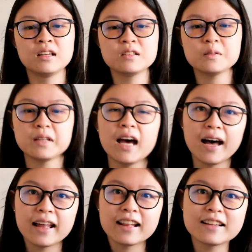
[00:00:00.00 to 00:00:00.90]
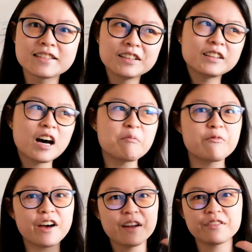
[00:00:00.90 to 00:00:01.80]
So yeah, that's the top
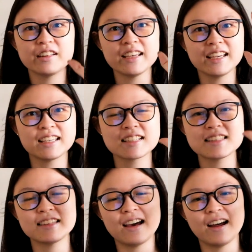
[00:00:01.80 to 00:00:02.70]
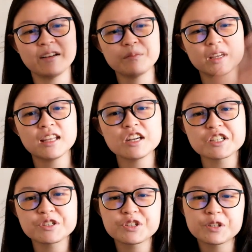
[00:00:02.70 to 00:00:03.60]
5 things that
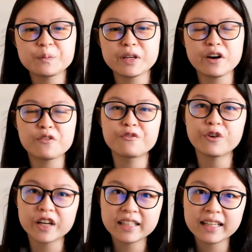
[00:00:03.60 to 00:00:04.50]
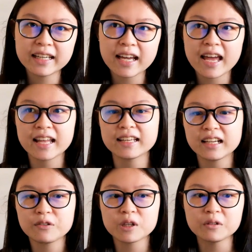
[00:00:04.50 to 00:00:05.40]
beginners should be avoiding. And
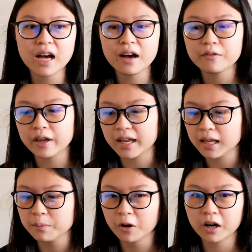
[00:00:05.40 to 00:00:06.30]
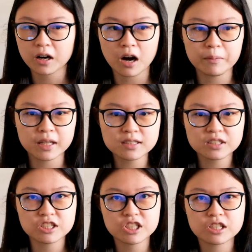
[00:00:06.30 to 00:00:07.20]
if you have any more comments,
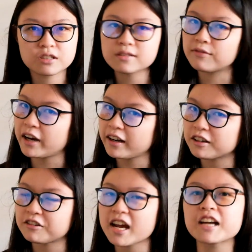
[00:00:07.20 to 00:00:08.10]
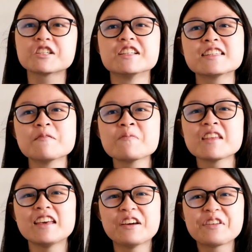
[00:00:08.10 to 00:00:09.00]
suggestions, violent
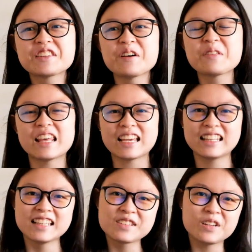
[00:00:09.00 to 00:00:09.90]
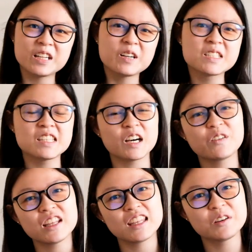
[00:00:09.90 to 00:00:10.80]
reactions, if something in this video stuck
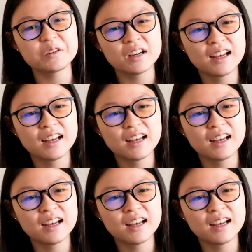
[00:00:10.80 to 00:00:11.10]
with you,